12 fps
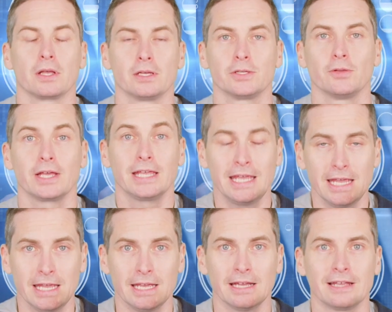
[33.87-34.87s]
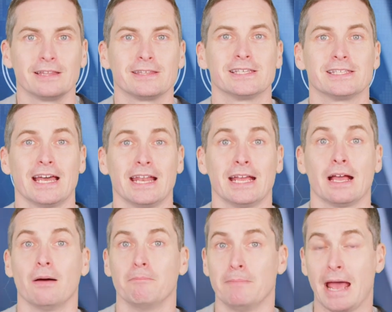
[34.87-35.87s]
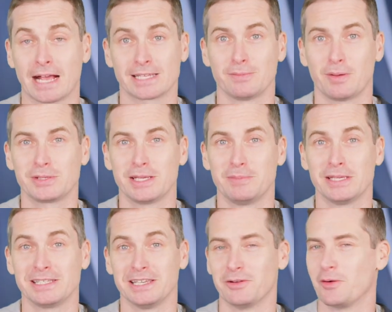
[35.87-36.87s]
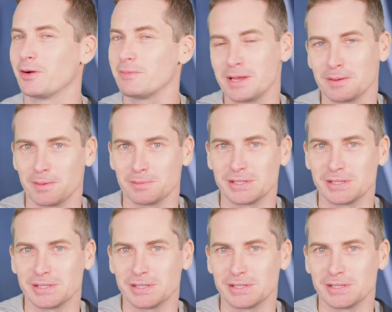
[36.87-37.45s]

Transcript: So the key to setting a maximum CPC or a minimum